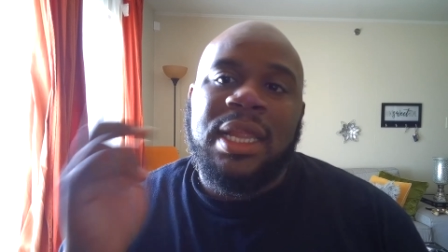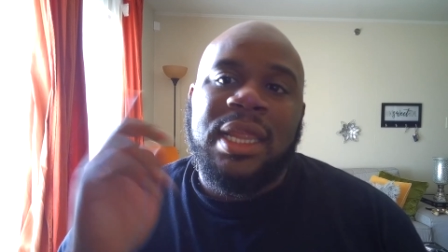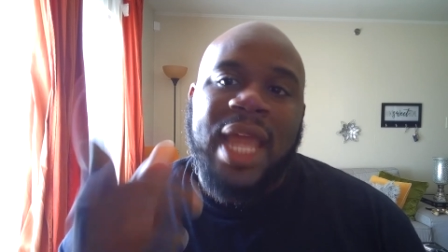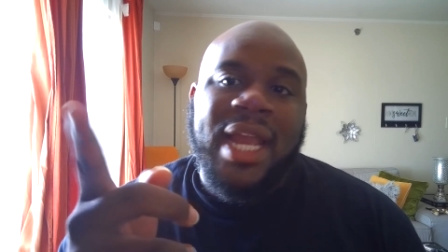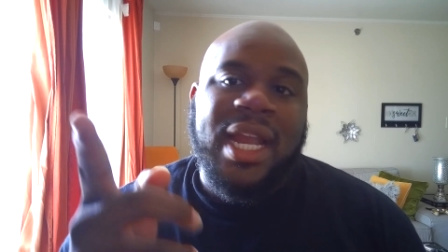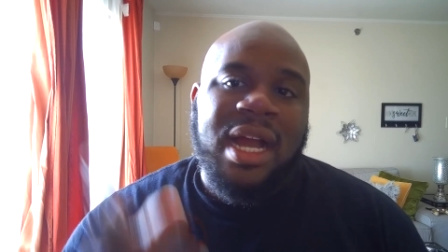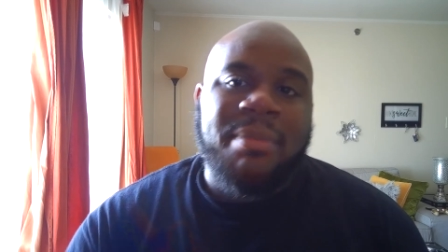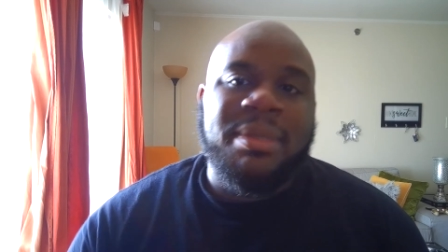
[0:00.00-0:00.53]

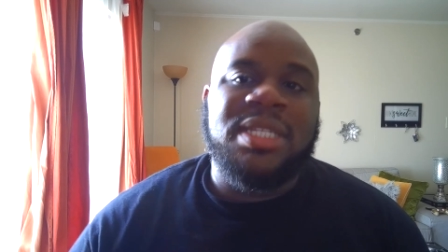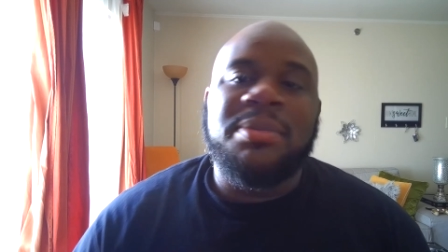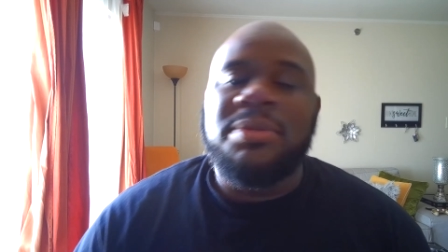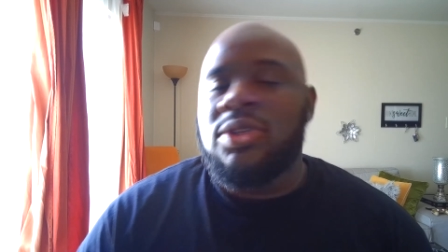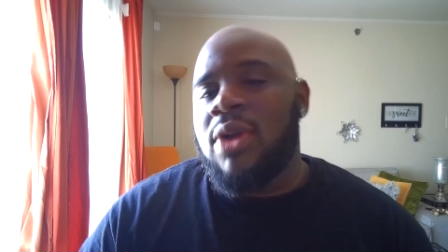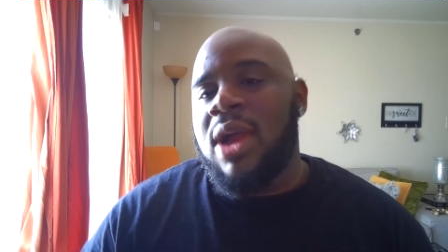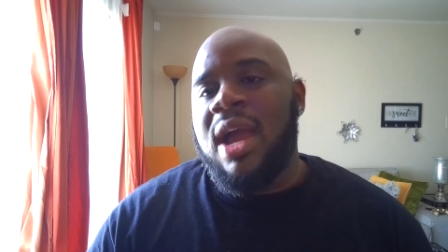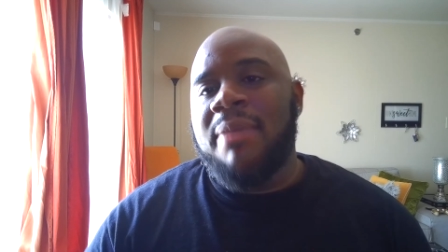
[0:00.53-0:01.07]
Like, comment,
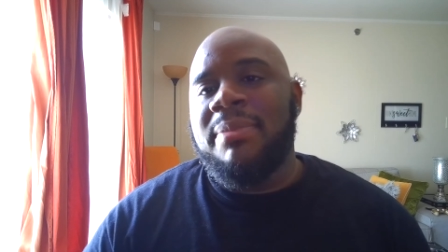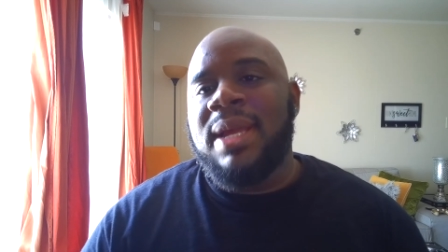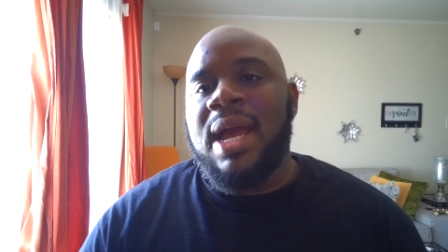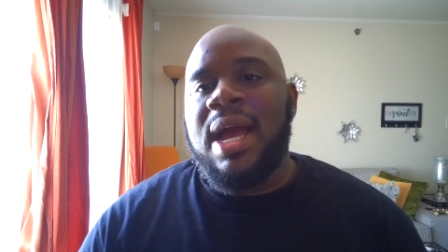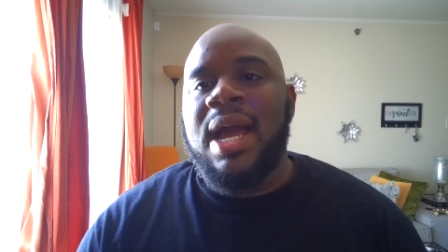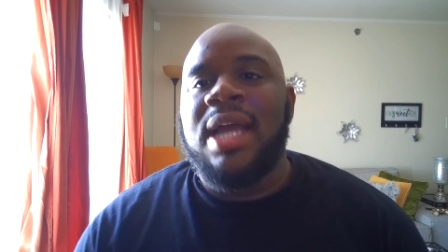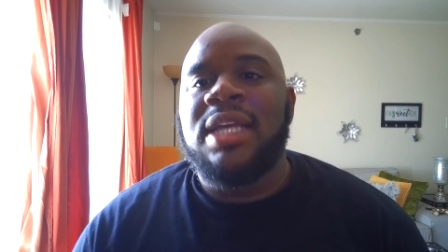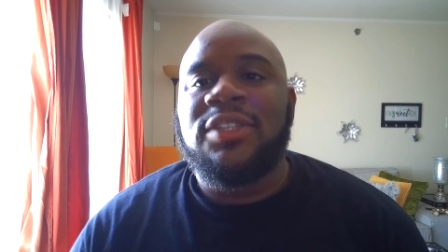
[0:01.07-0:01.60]
subscribe,
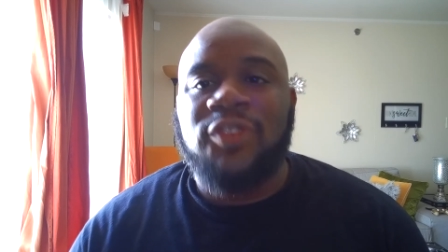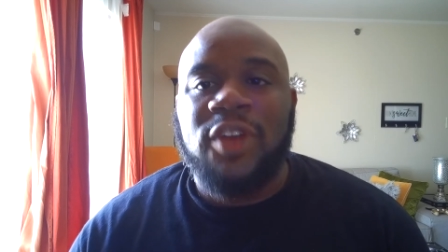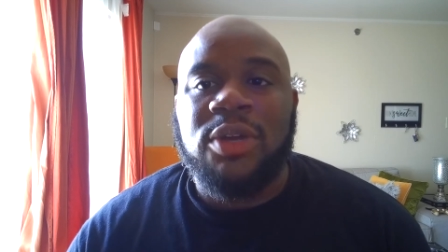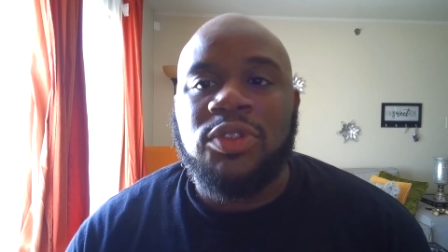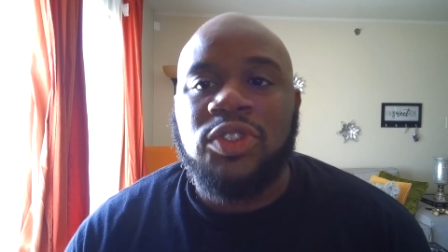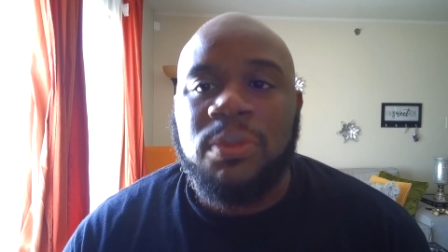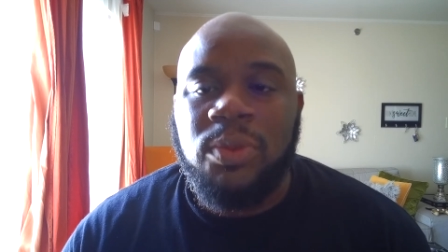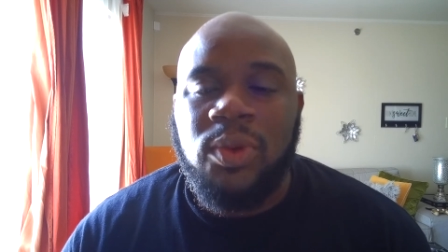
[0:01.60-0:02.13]
guys. Fuck
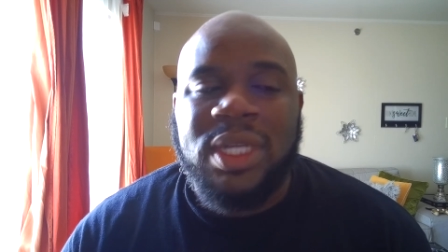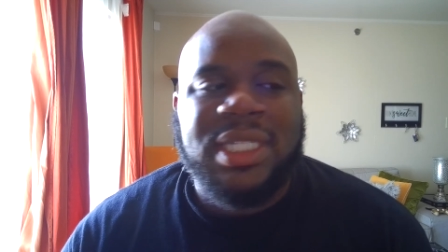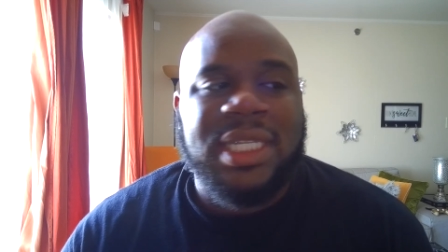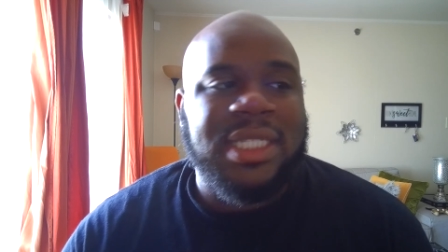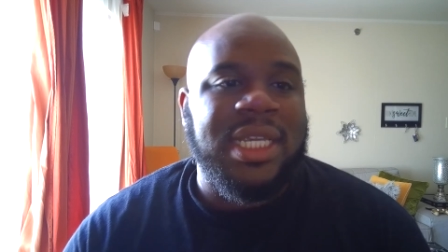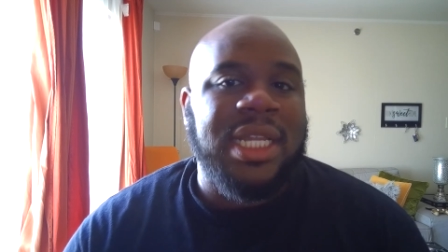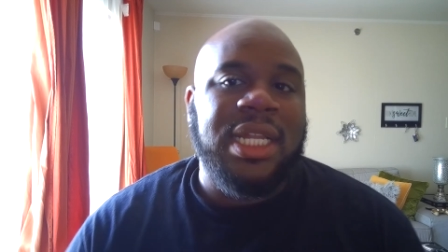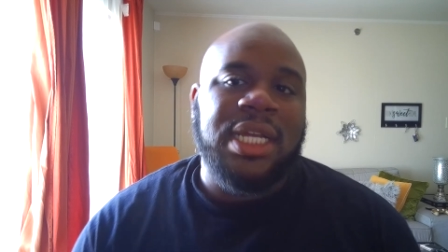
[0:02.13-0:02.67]
with your boy,
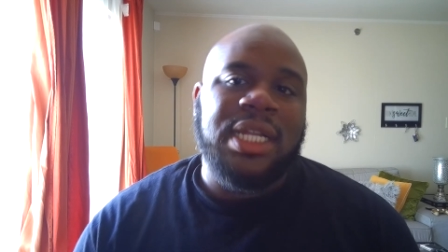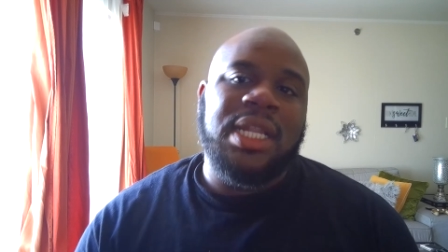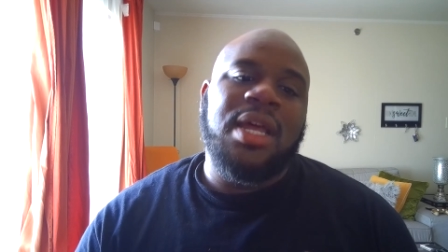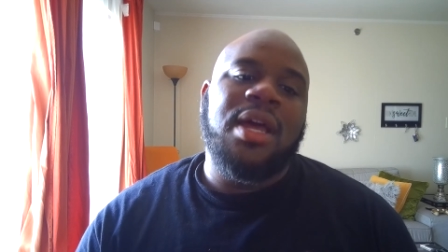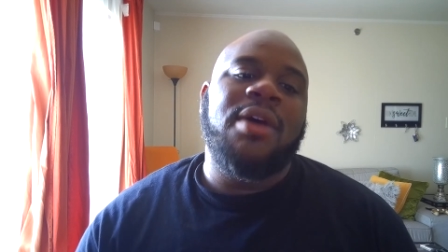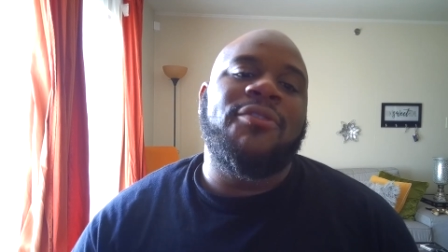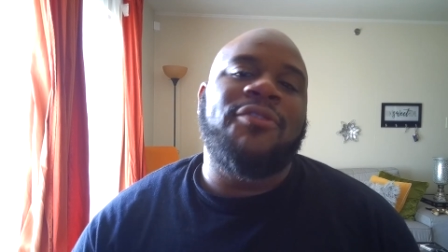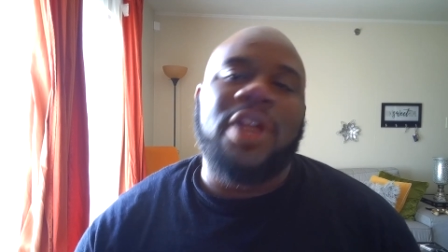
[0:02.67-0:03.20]
Sensei Lick Love.